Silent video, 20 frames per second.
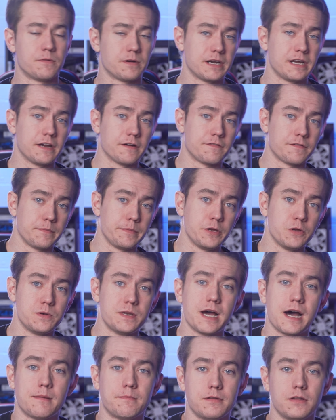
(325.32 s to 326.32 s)
Want to hear from you
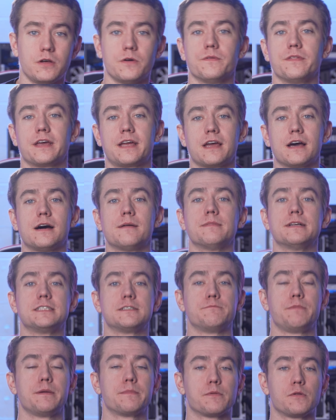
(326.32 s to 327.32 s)
down below in the
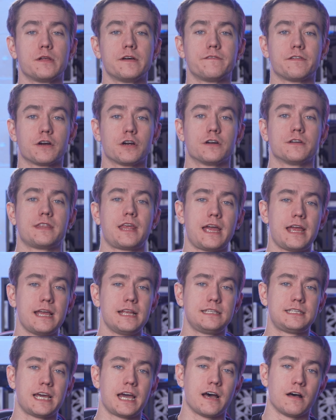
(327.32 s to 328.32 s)
comments. People have heard that
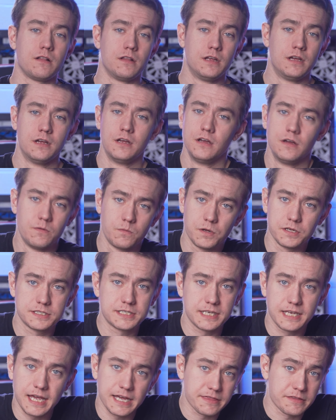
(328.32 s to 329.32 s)
Intel
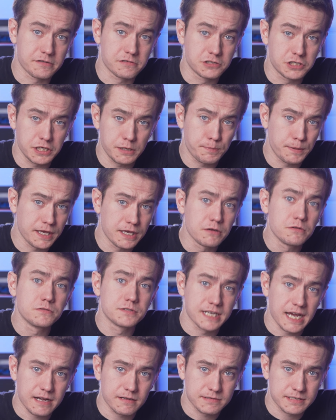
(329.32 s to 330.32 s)
wants to get their
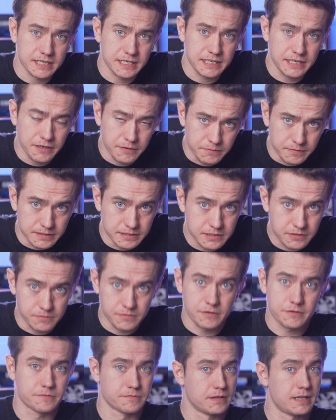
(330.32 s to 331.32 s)
GPUs out to you, and so
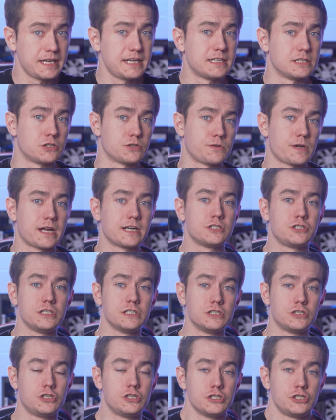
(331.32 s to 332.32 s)
their latest
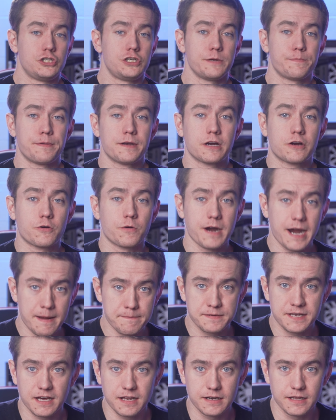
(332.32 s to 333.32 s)
strategy is just shipping a
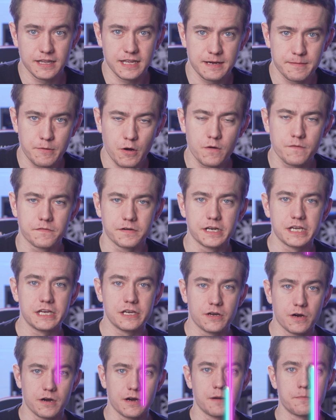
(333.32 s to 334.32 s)
crap ton of them over to
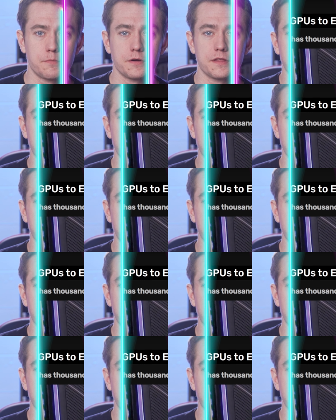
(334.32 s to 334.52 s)
Europe,